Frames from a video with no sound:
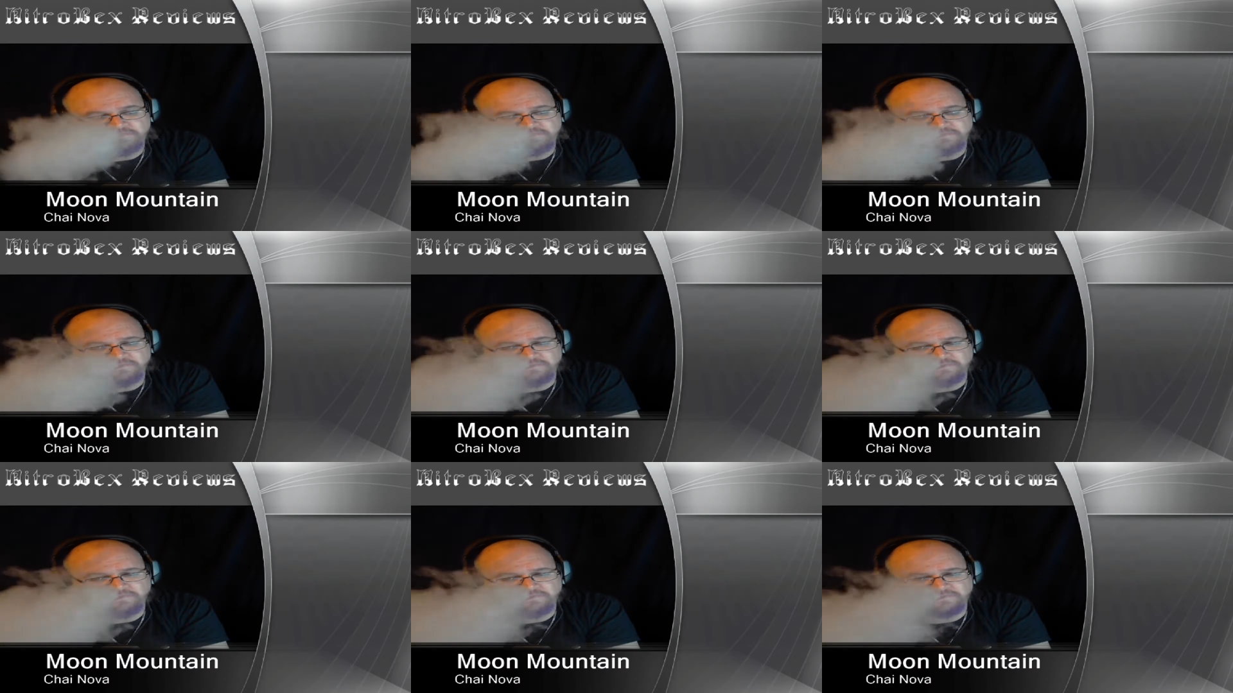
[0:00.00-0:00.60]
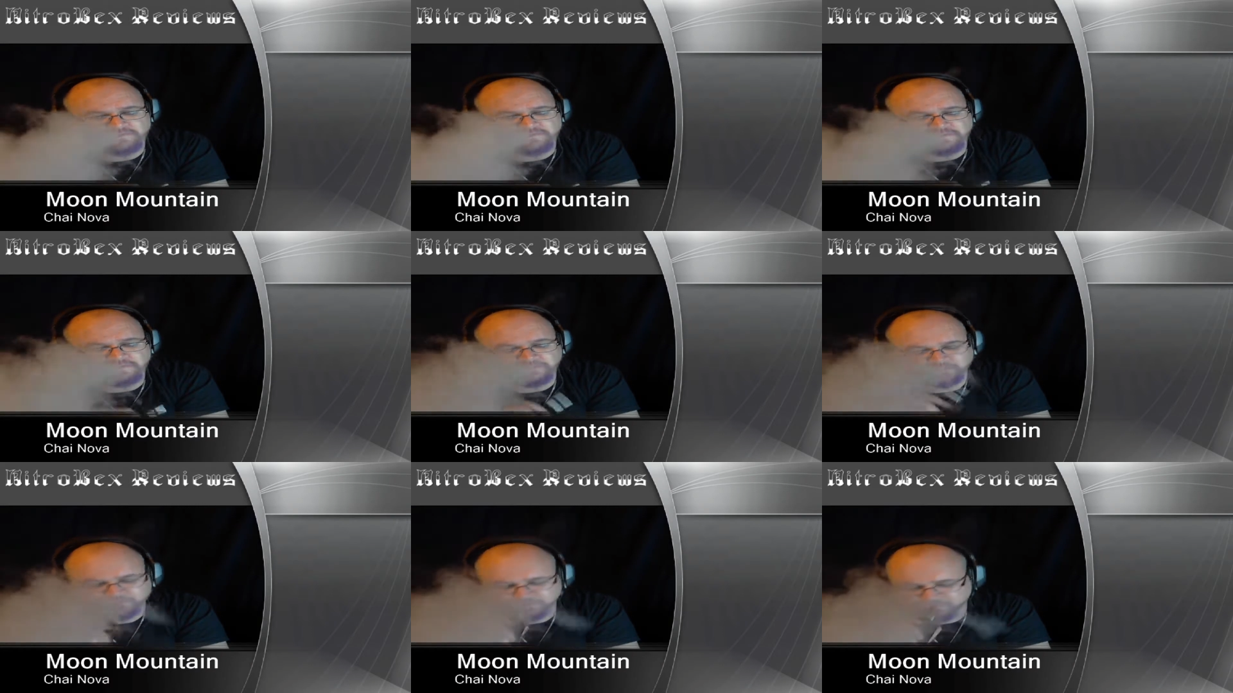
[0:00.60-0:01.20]

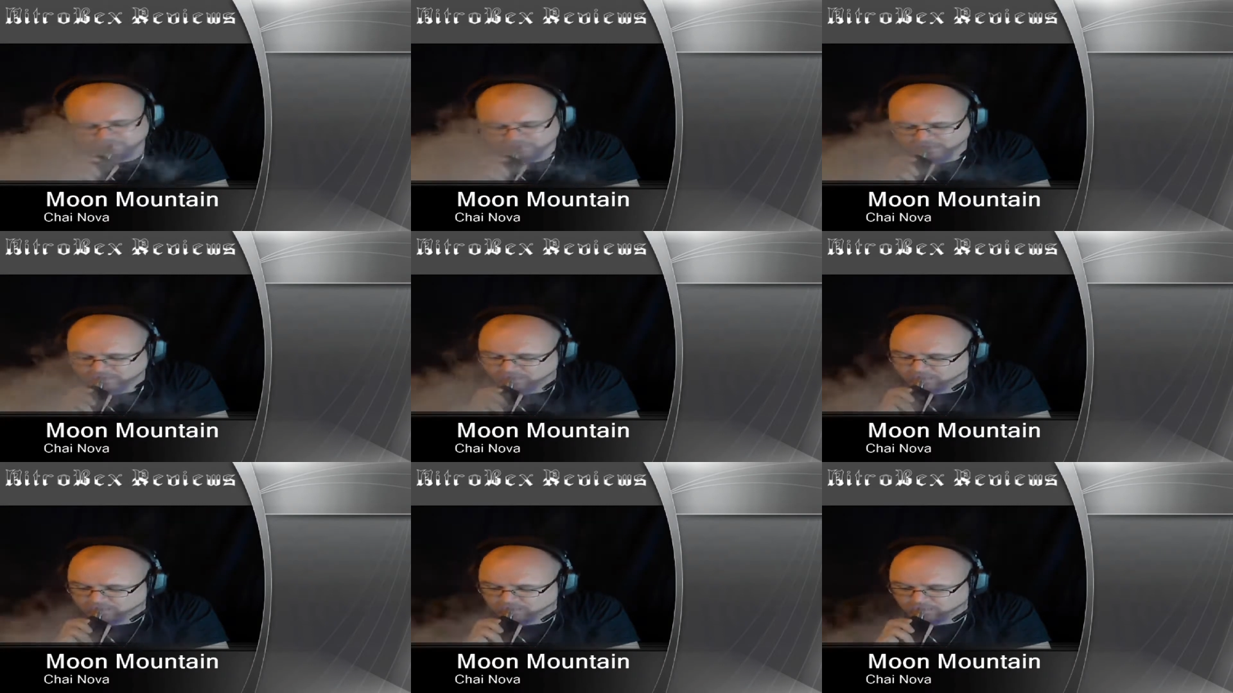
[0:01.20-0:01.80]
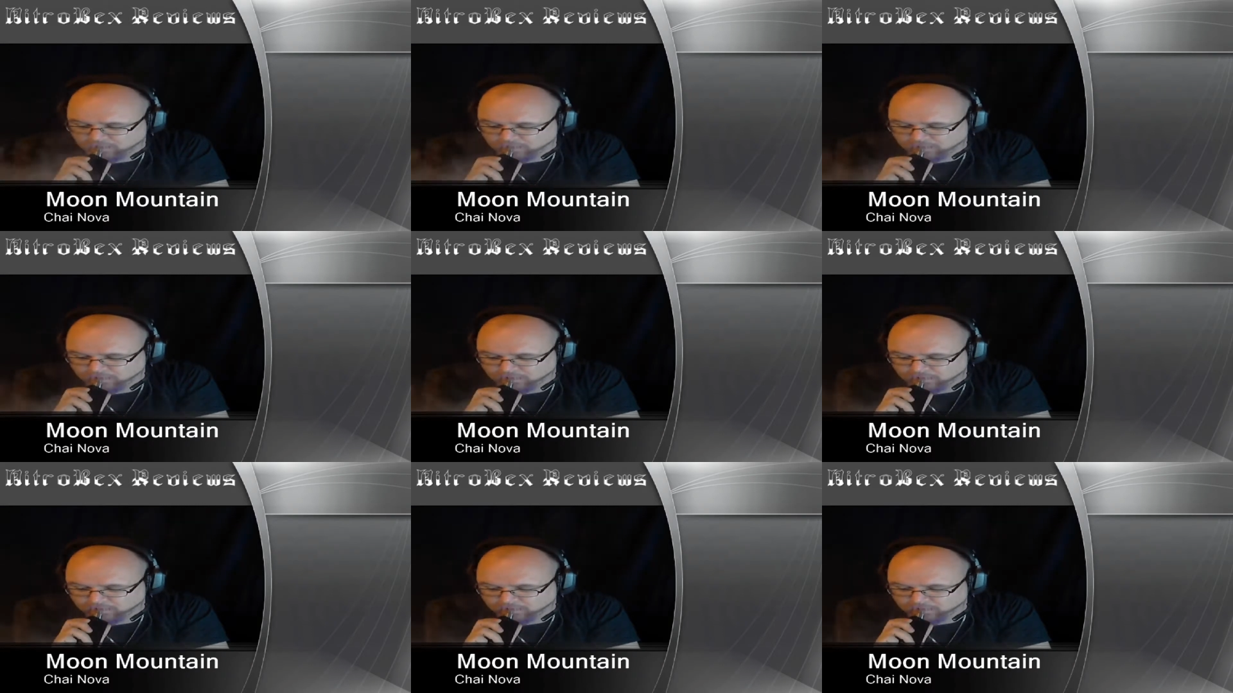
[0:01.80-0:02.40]

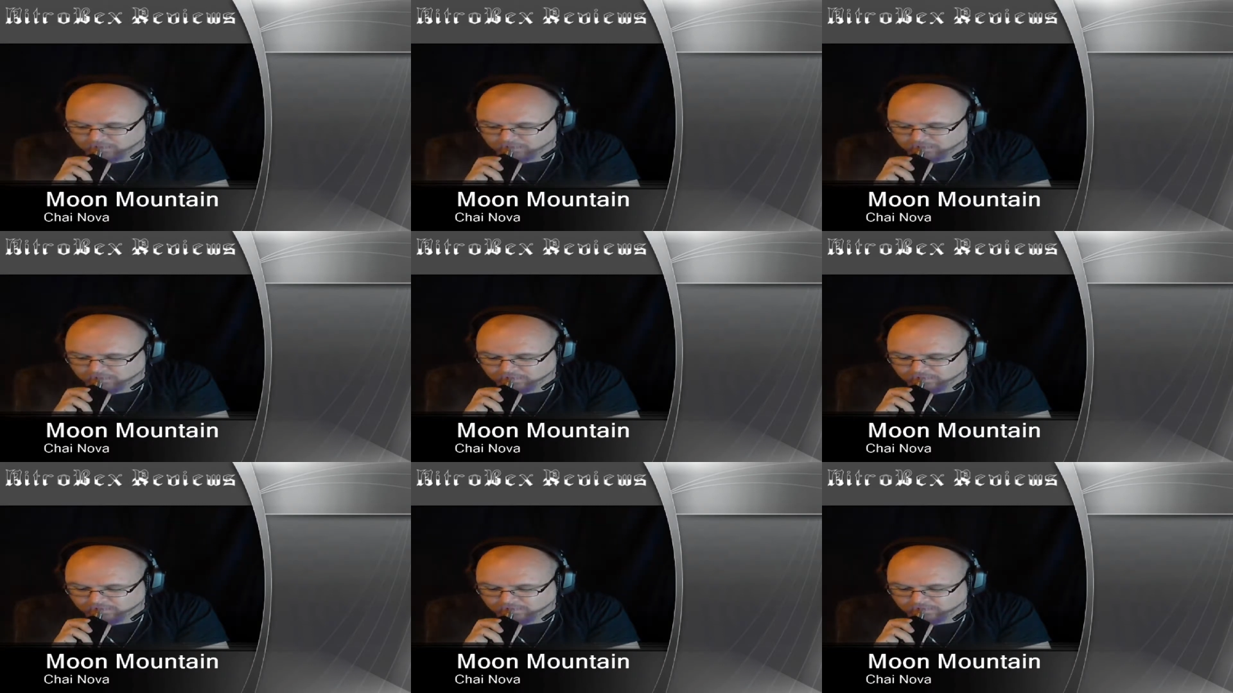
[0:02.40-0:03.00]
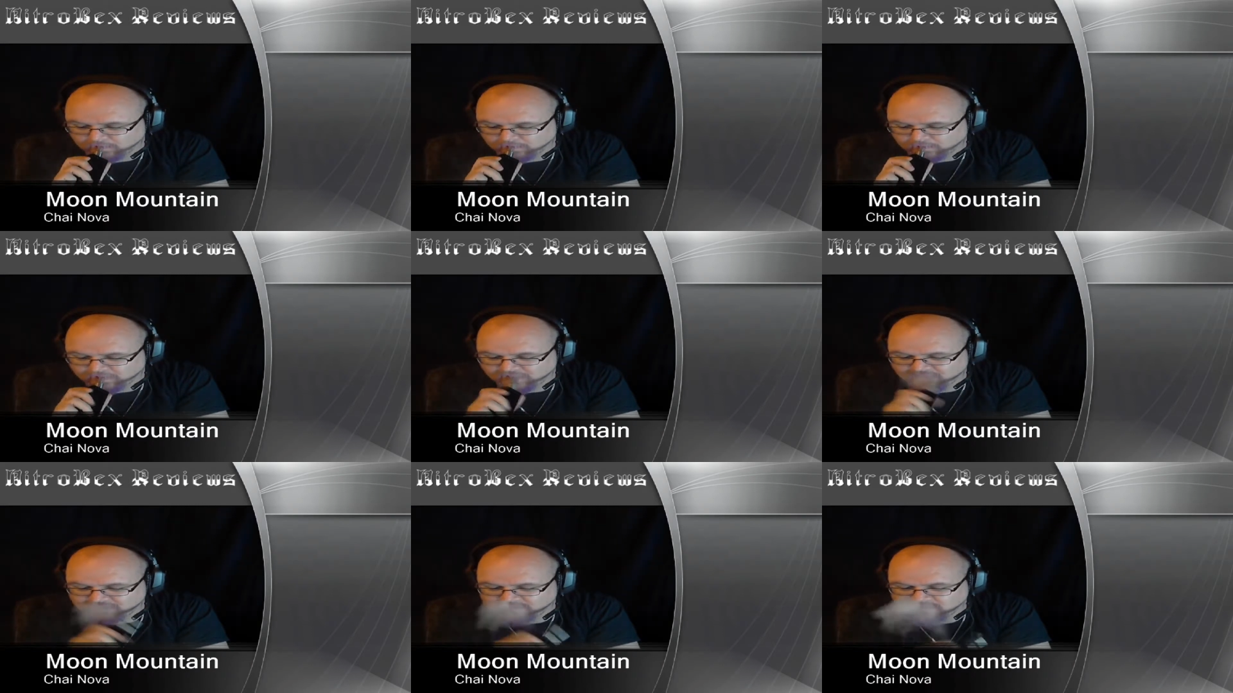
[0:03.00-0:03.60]

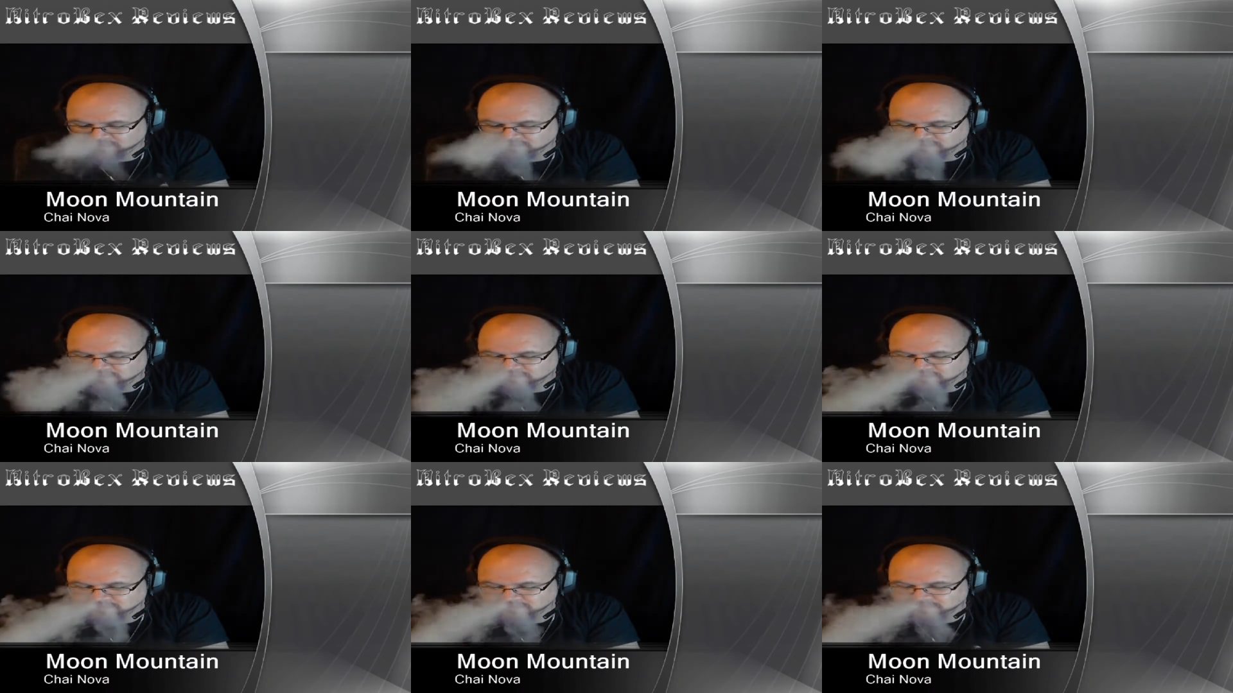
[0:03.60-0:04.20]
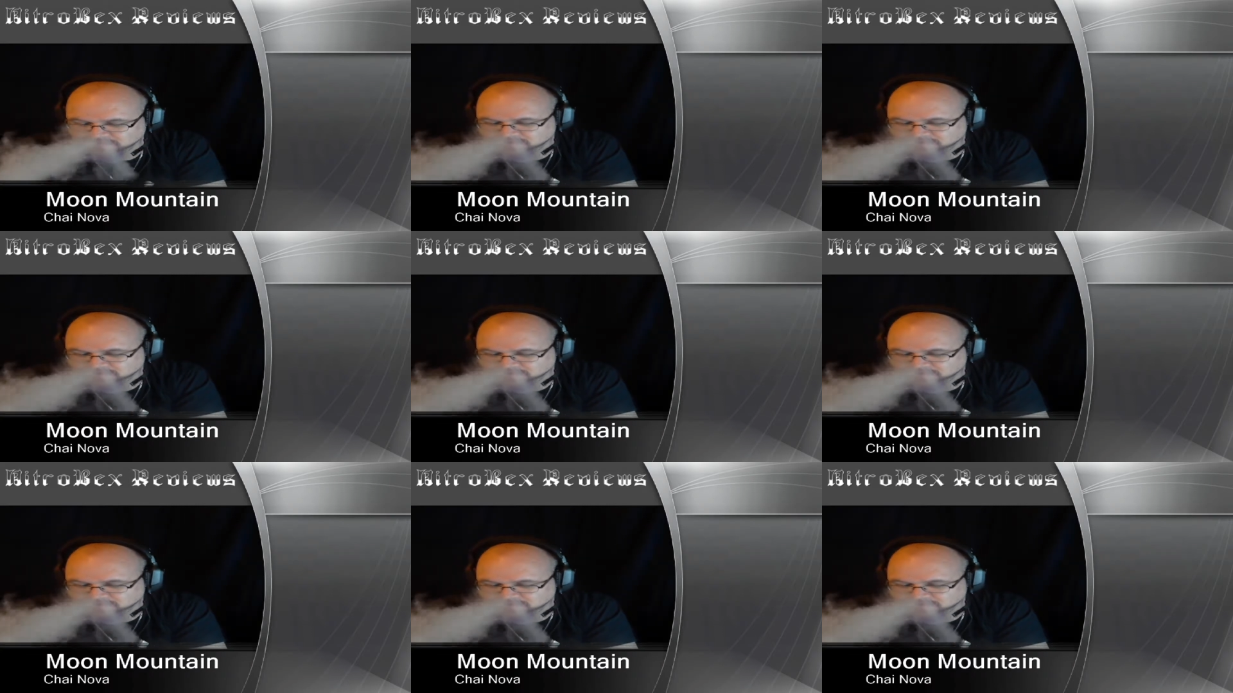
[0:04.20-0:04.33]
(silence)